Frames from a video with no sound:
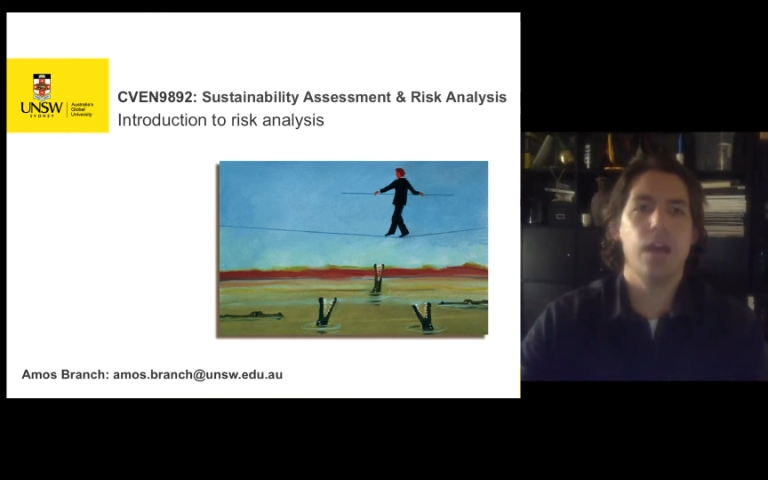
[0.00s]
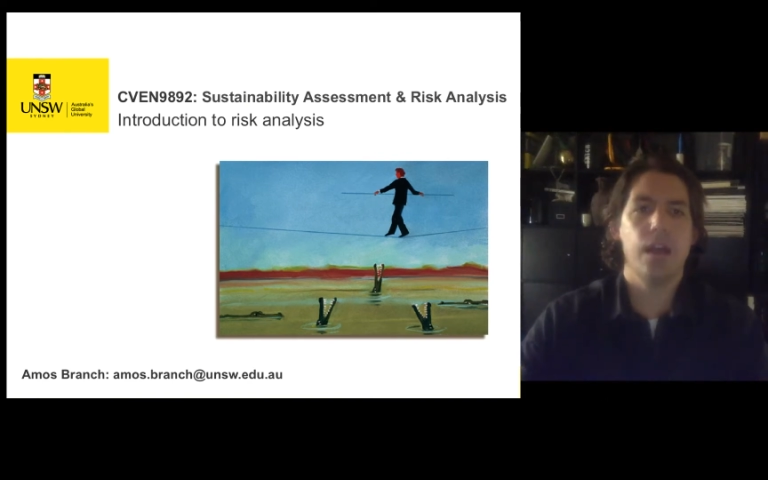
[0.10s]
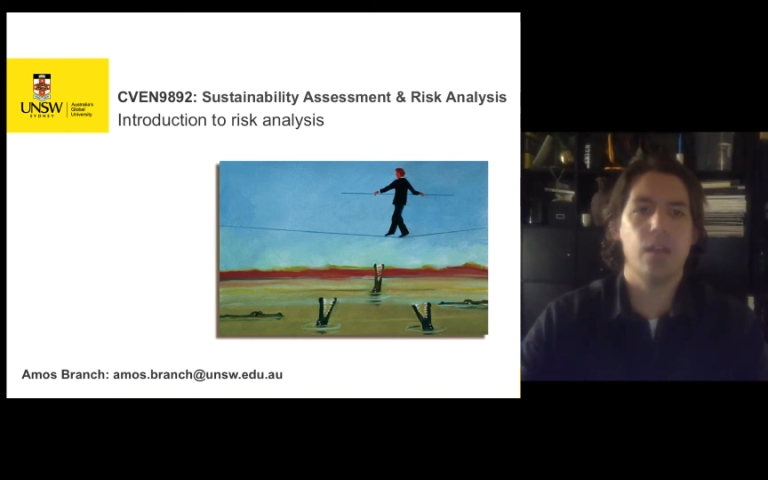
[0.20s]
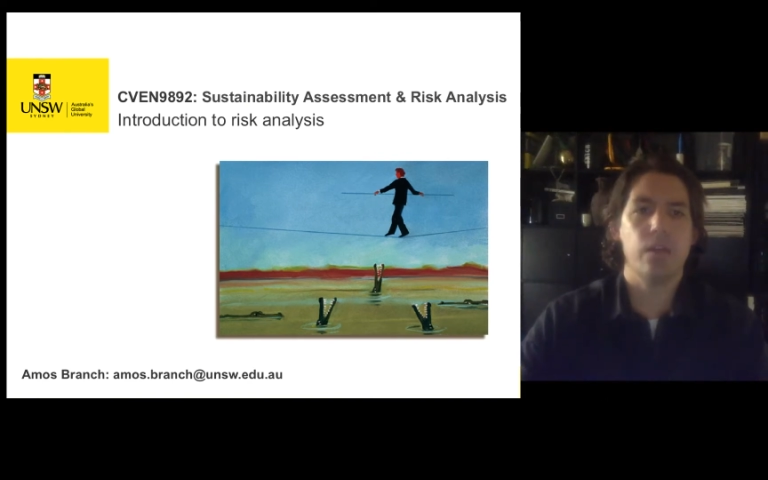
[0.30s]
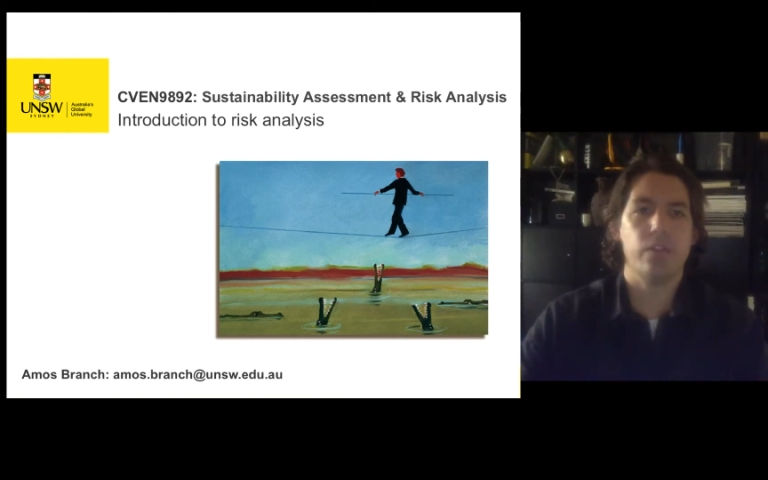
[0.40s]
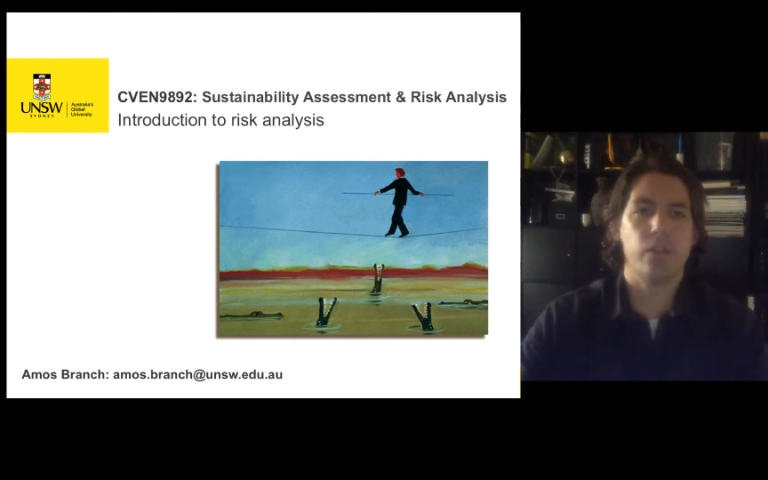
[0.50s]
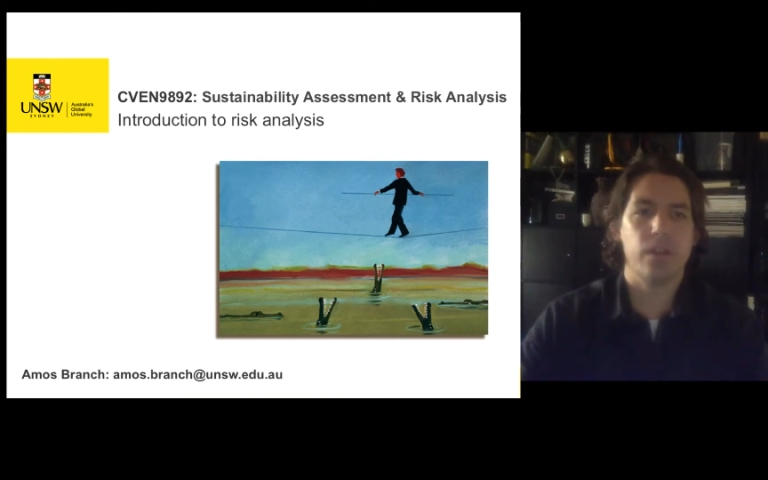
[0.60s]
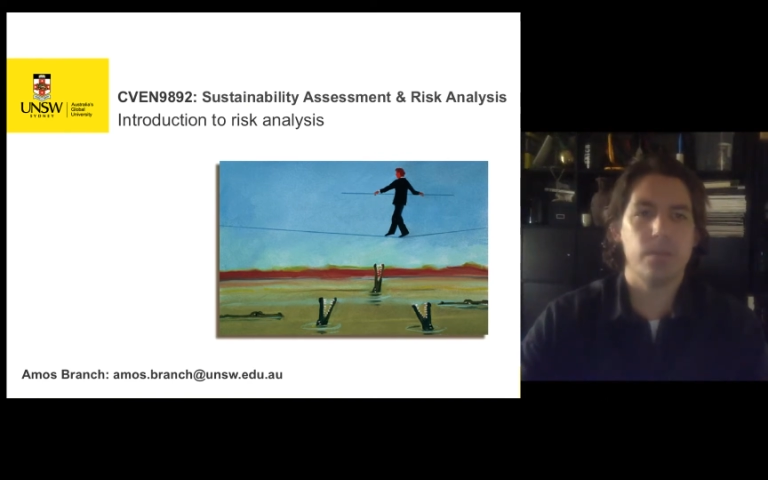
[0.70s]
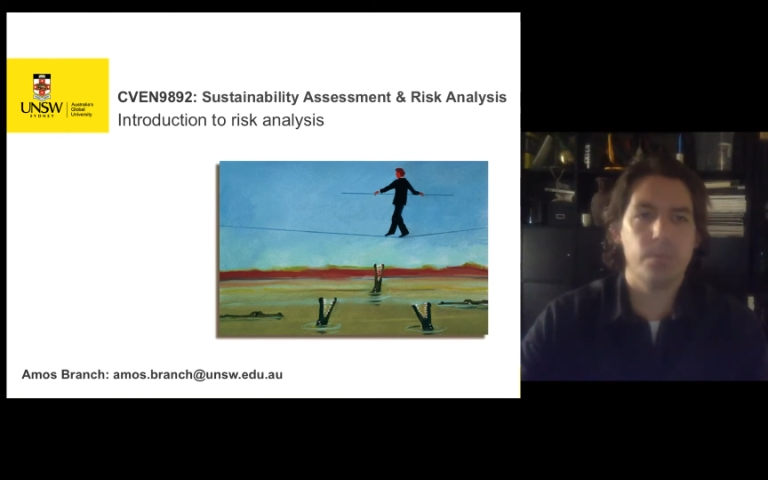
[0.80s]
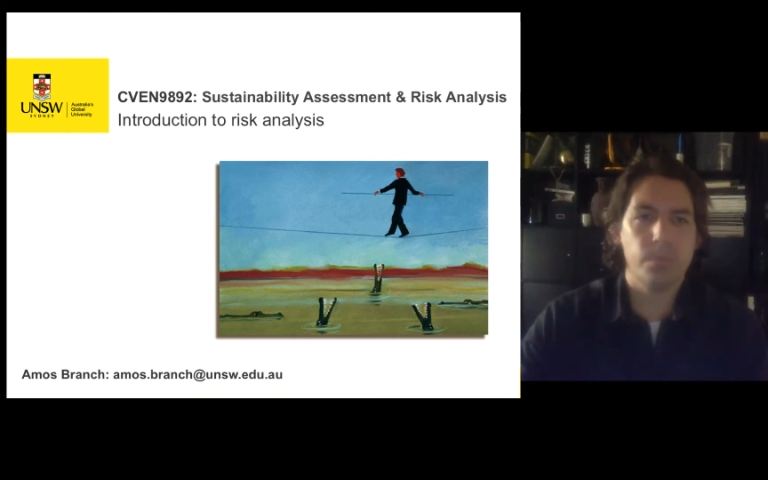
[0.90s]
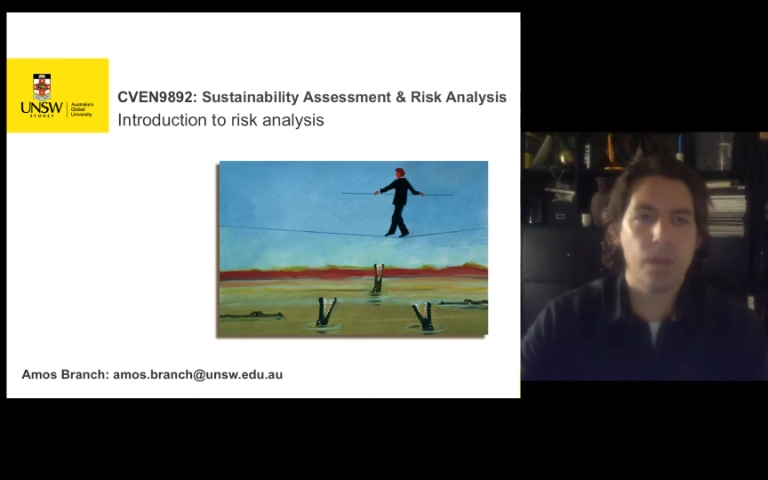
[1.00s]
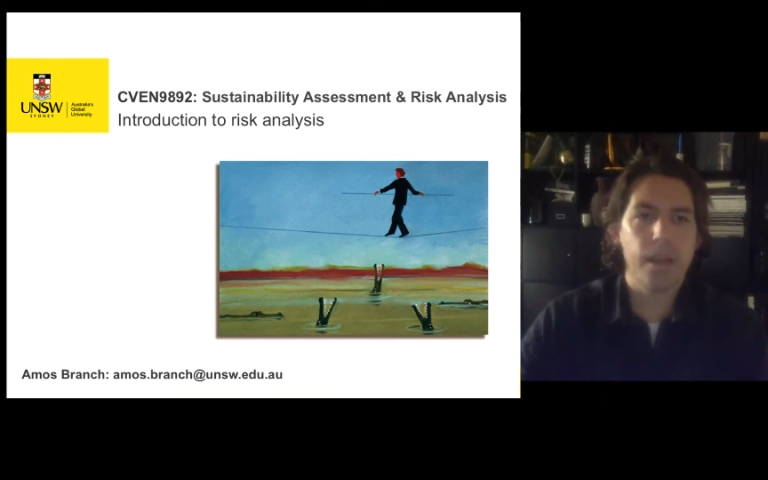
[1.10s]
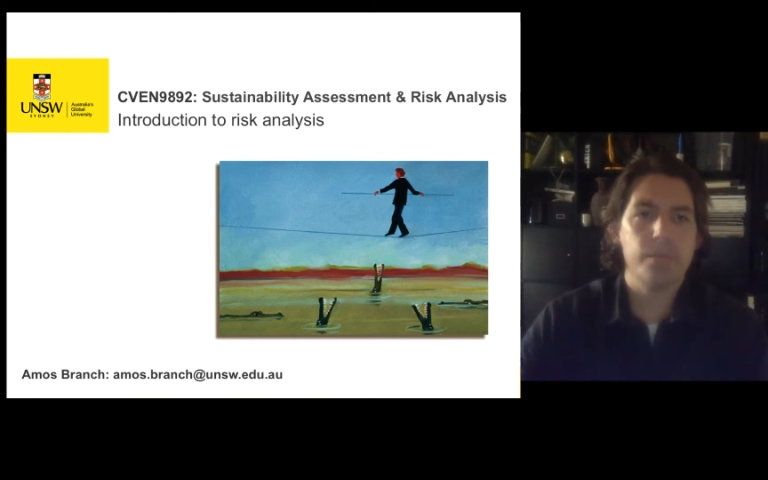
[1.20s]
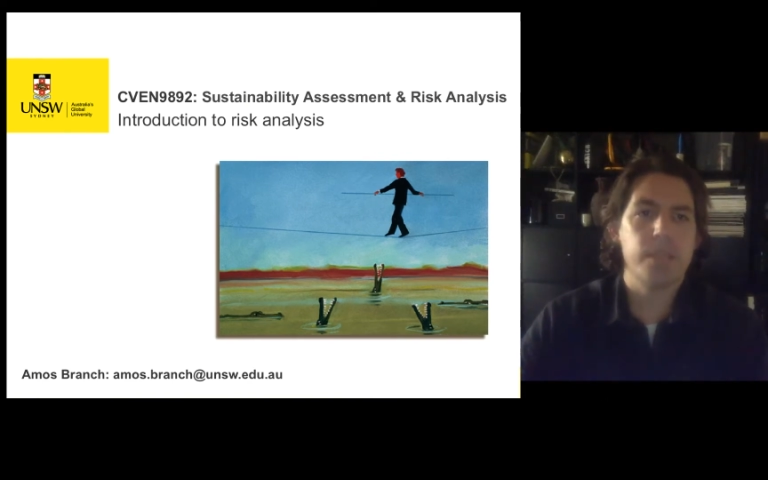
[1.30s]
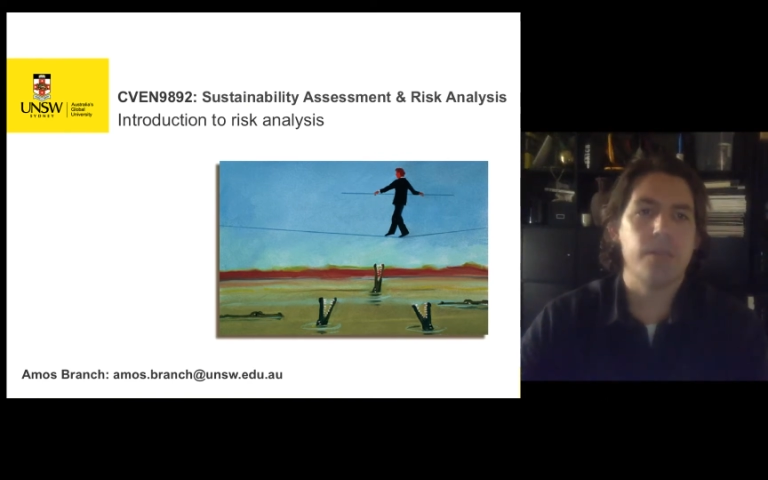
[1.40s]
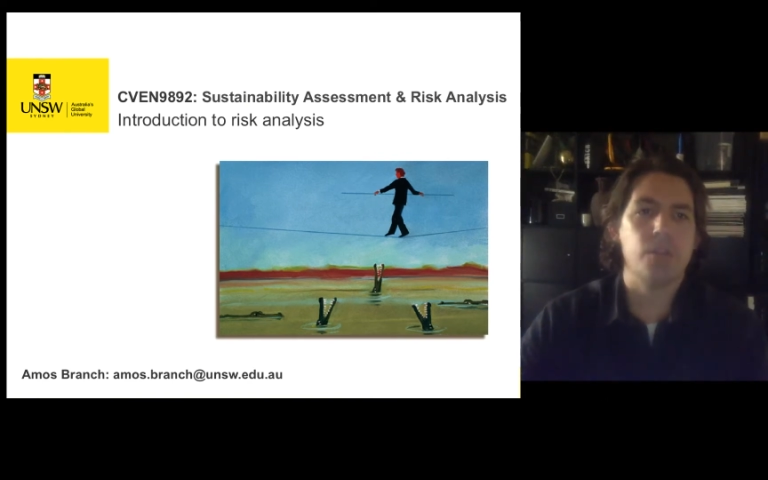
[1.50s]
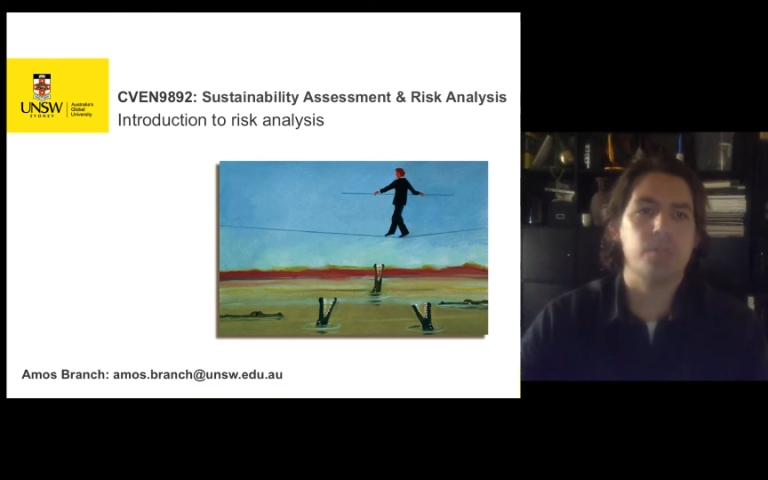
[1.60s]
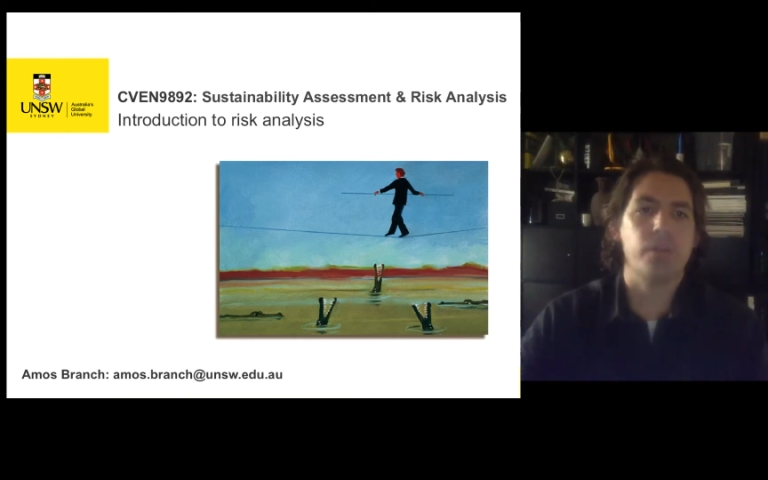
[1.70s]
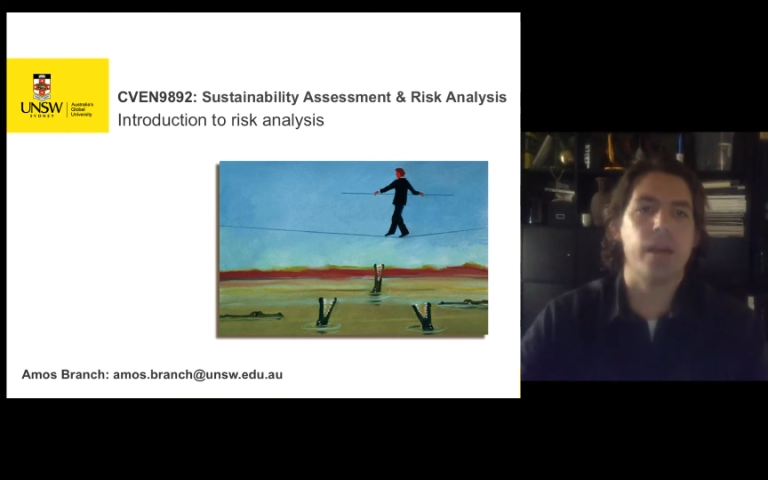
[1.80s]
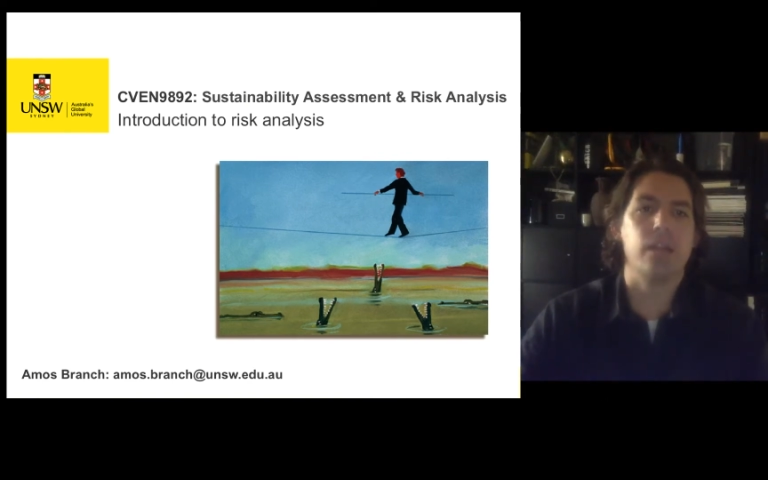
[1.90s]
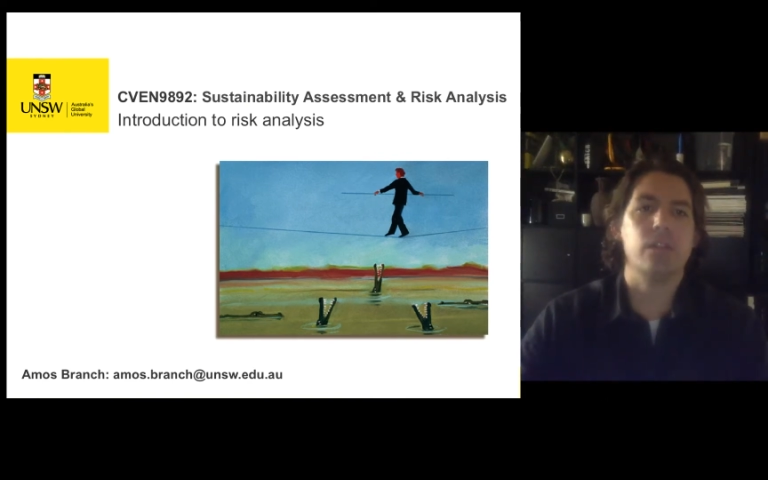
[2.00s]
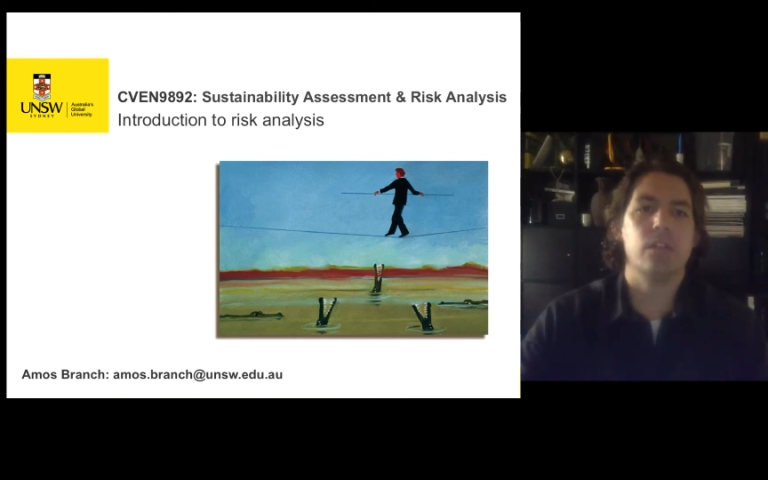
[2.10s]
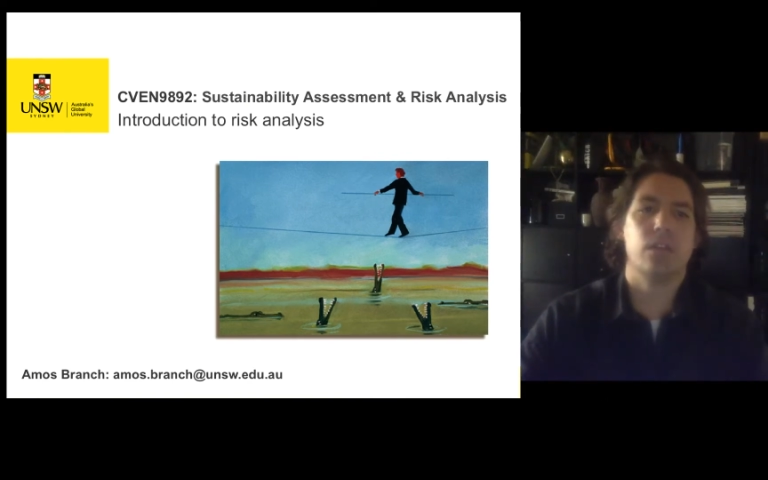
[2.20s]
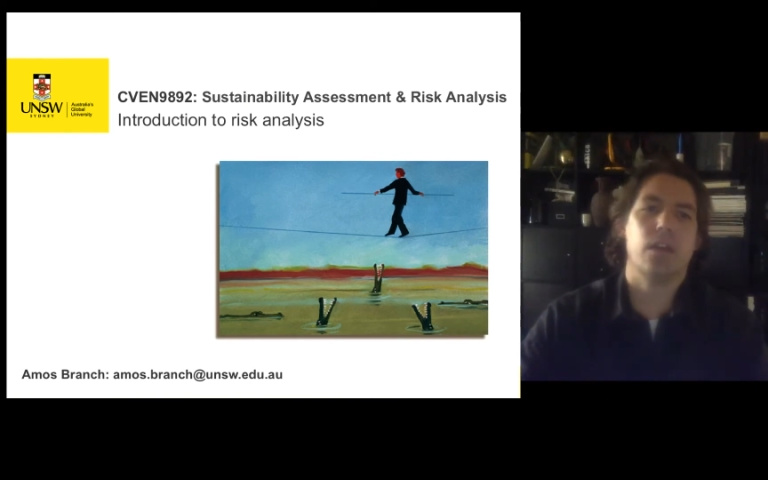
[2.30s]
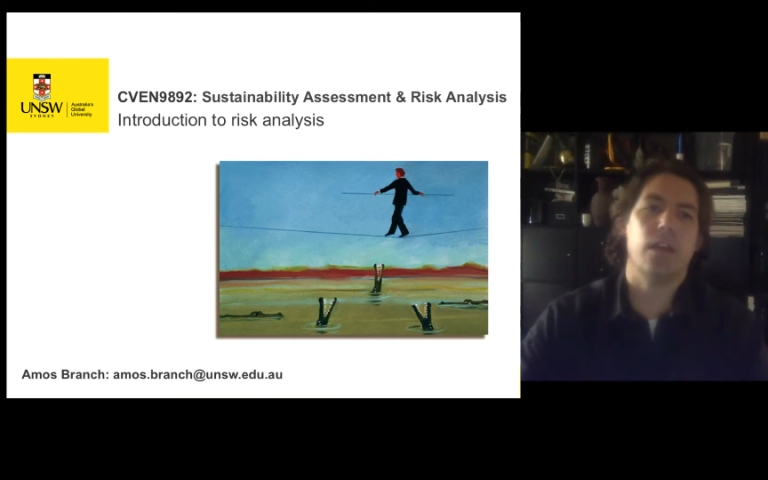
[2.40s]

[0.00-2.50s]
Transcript: Hello everyone, my name's Amos Branch